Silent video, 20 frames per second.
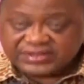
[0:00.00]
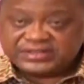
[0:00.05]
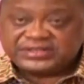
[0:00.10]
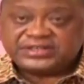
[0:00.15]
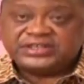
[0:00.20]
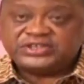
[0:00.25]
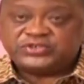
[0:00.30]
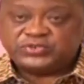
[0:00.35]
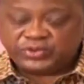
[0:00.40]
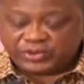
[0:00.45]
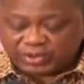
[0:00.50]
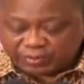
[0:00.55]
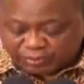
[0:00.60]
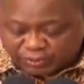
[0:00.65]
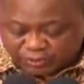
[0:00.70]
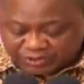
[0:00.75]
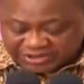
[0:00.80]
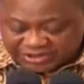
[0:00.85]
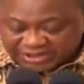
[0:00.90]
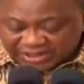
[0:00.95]
Since we
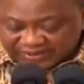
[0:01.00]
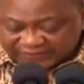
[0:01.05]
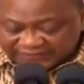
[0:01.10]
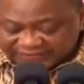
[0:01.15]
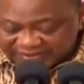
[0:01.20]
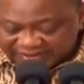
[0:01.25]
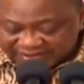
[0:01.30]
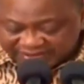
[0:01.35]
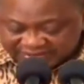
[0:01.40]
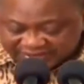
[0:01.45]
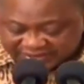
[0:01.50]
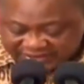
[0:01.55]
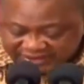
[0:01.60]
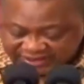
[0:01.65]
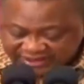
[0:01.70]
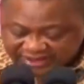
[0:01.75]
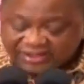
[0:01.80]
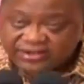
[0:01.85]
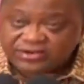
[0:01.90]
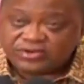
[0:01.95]
reported our first
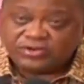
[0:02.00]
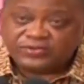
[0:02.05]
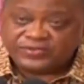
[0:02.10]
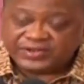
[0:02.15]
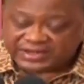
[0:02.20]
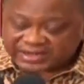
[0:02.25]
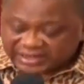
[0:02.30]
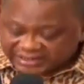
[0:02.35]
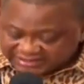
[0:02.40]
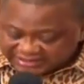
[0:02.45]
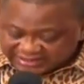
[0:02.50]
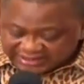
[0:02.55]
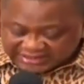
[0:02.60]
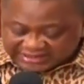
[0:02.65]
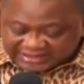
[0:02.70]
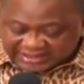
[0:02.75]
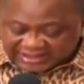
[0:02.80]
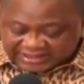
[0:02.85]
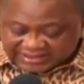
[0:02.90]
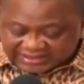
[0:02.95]
uh, COVID
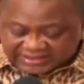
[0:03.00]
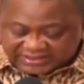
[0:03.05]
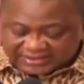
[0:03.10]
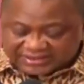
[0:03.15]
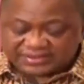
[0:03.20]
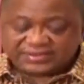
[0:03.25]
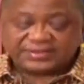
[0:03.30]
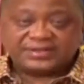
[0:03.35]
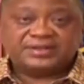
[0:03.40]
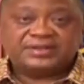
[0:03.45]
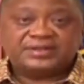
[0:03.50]
nineteen case,